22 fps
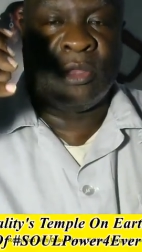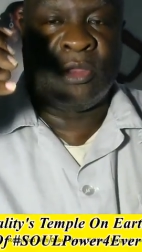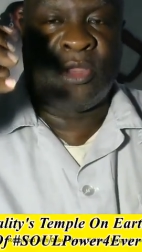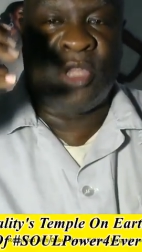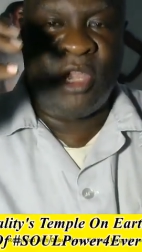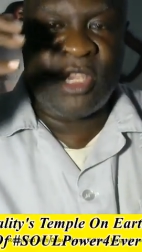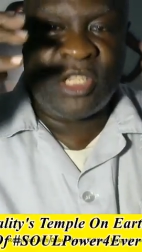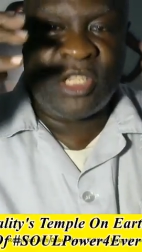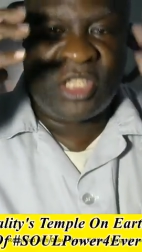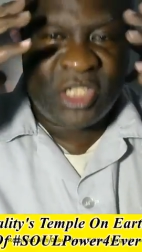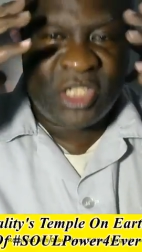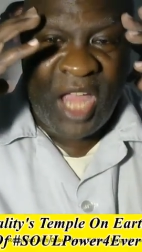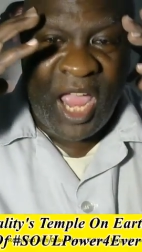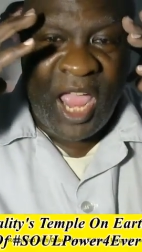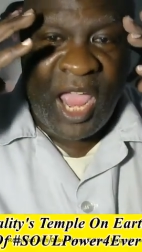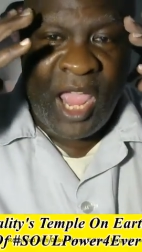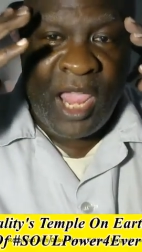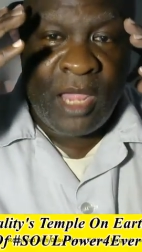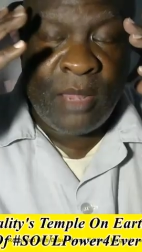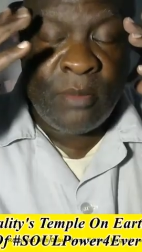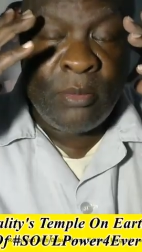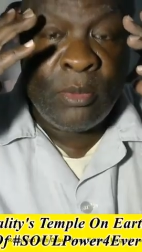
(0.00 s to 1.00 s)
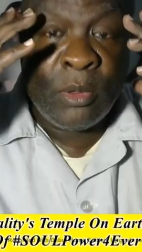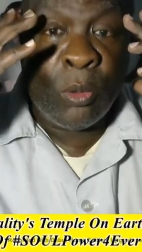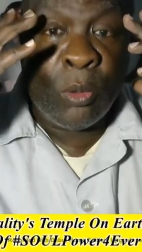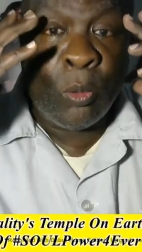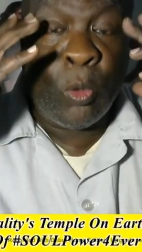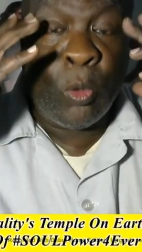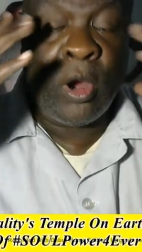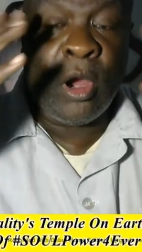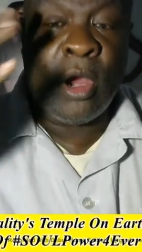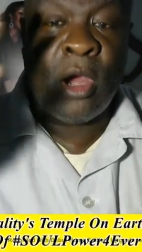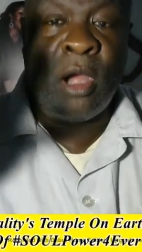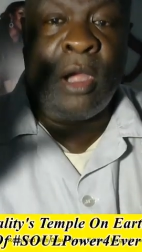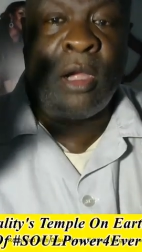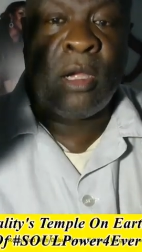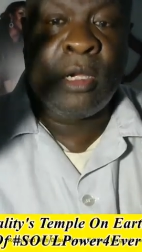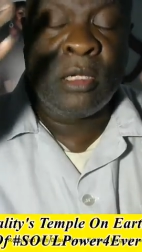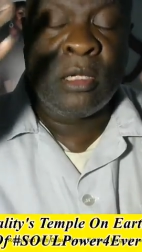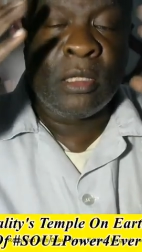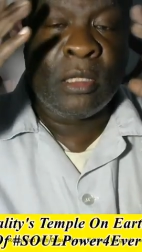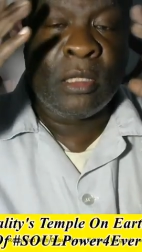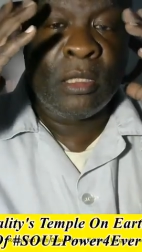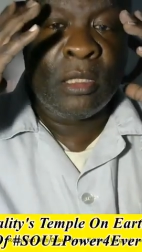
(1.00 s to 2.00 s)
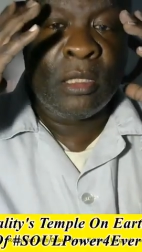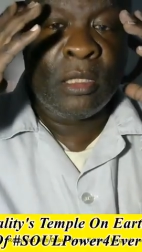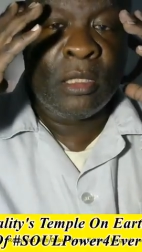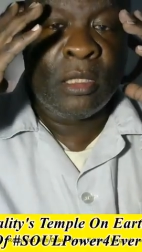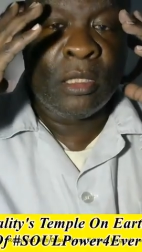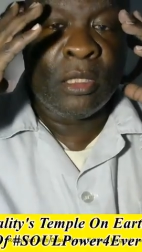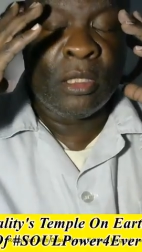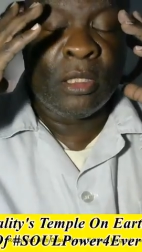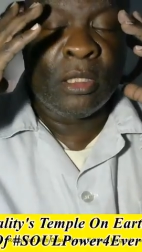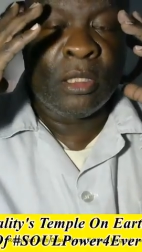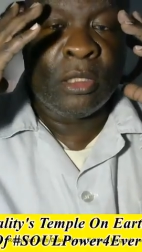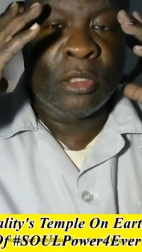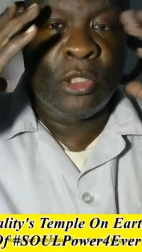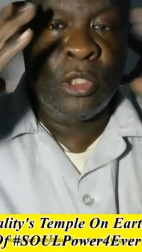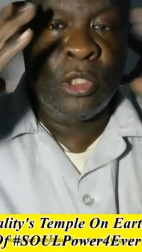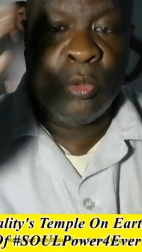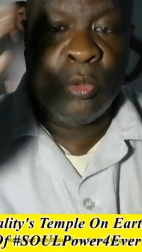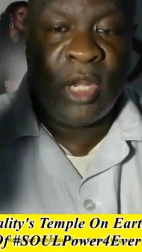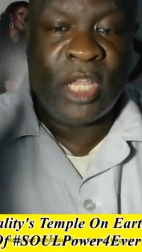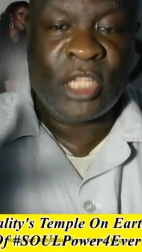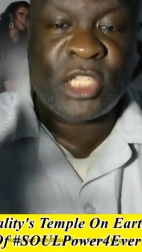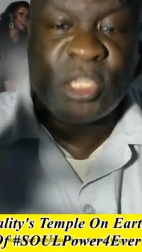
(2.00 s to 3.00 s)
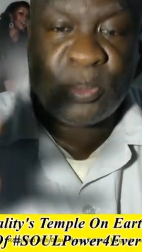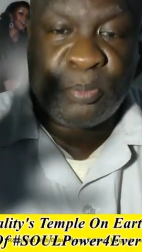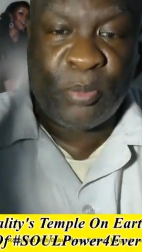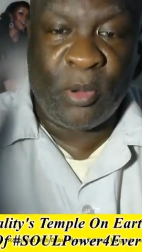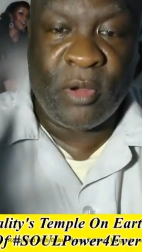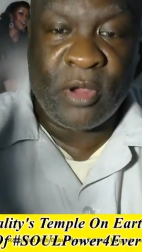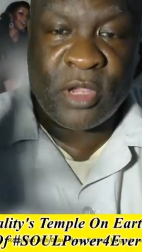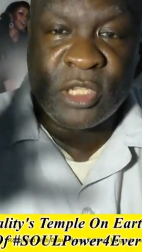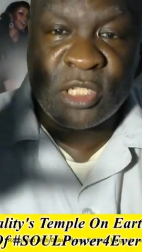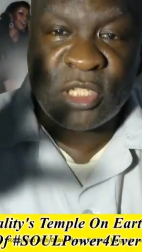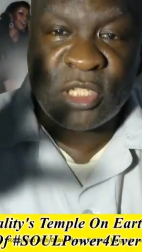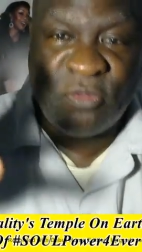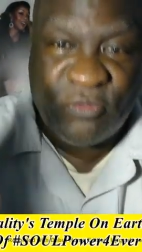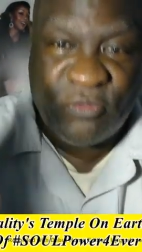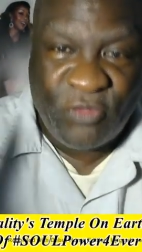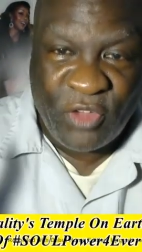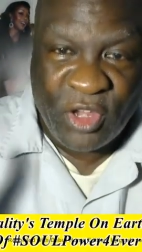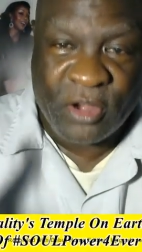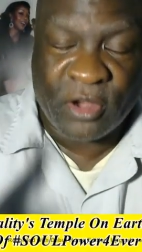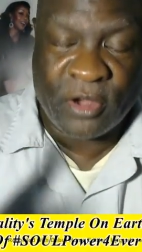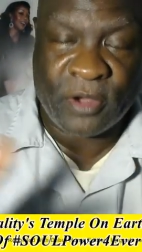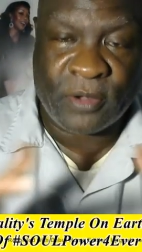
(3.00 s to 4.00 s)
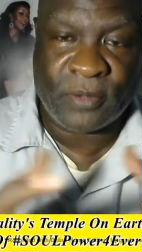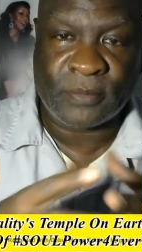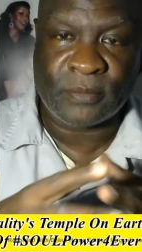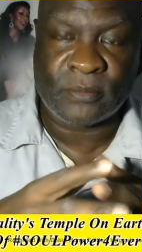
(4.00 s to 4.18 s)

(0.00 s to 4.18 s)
there's time where you will experience fear.